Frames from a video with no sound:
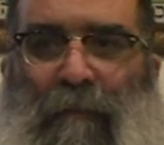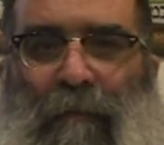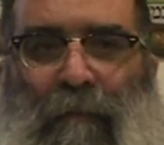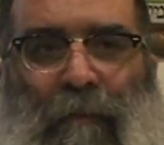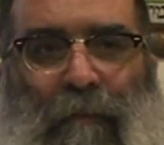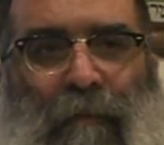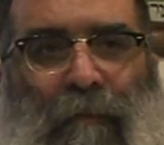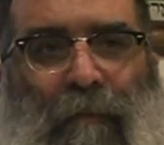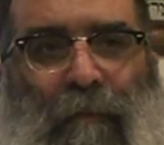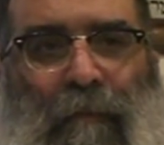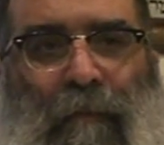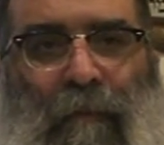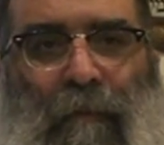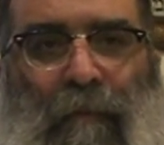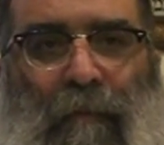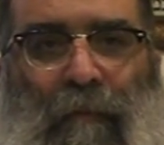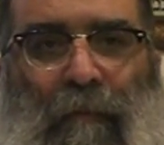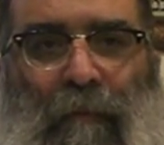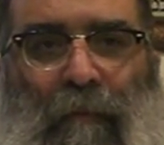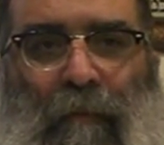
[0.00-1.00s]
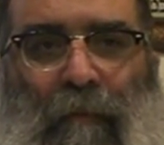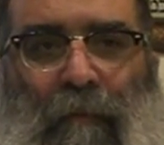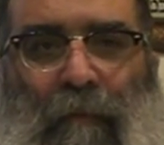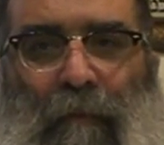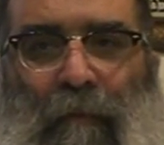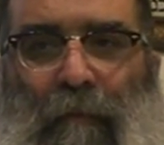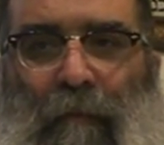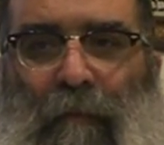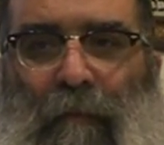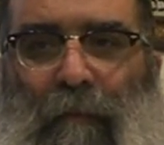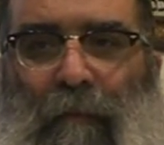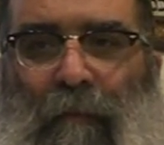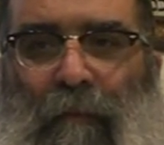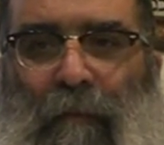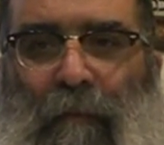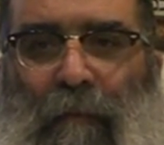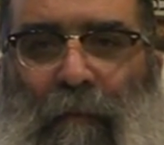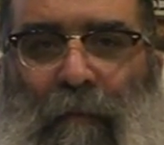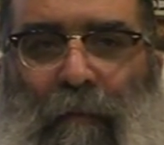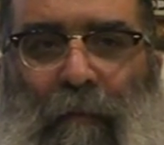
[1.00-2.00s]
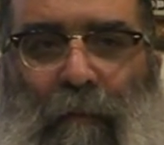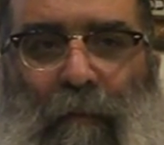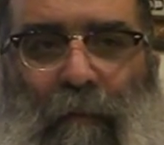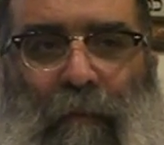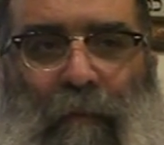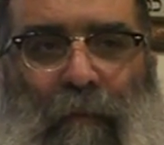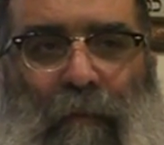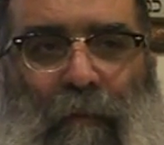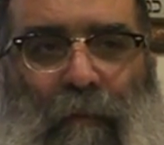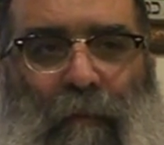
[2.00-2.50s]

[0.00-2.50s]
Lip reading: Nothing is said.